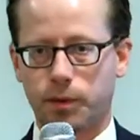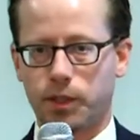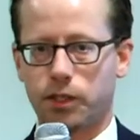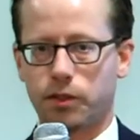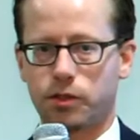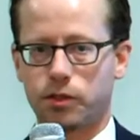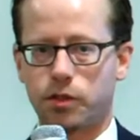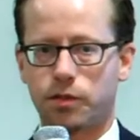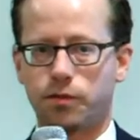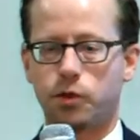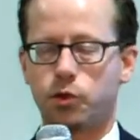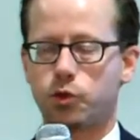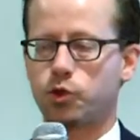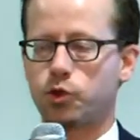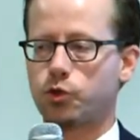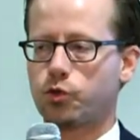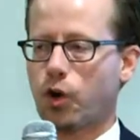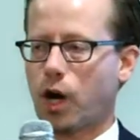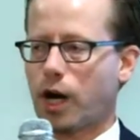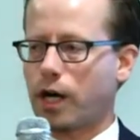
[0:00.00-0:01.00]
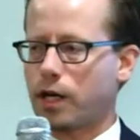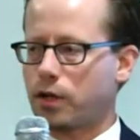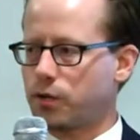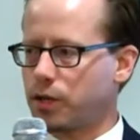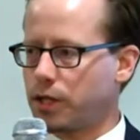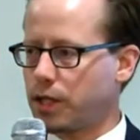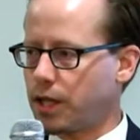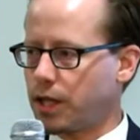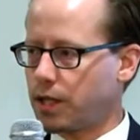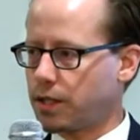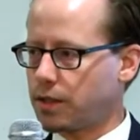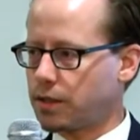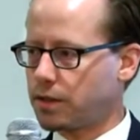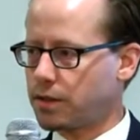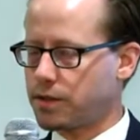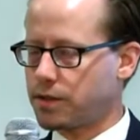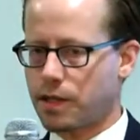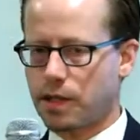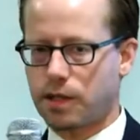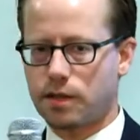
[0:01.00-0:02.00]
here is if you try to rely on
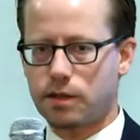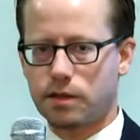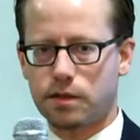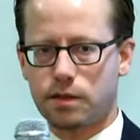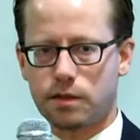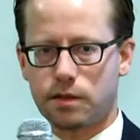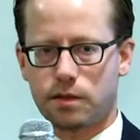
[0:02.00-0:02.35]
consent,